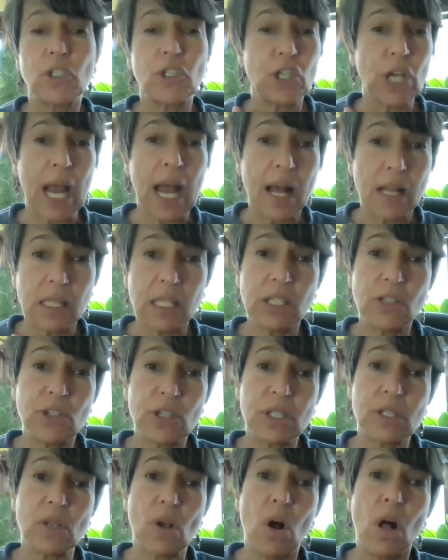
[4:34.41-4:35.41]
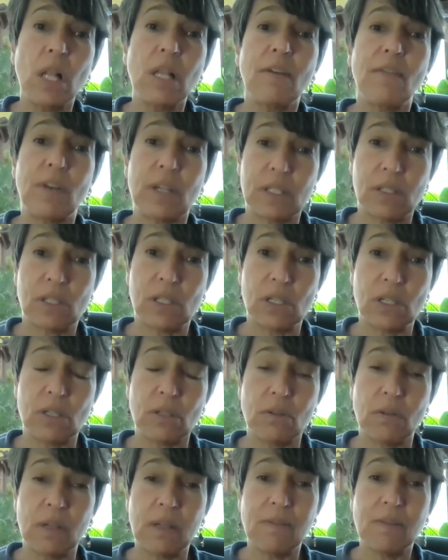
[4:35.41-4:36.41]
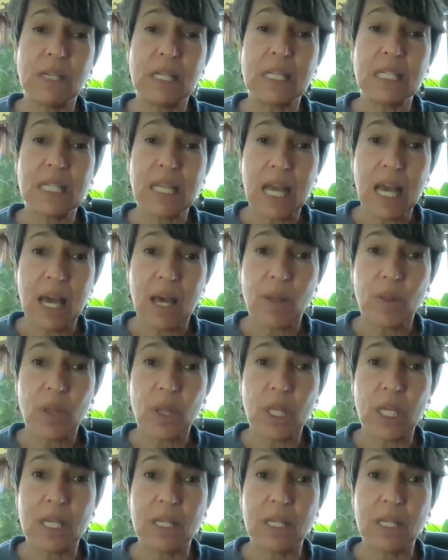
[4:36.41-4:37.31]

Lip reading: challenges all of us to do, even in death,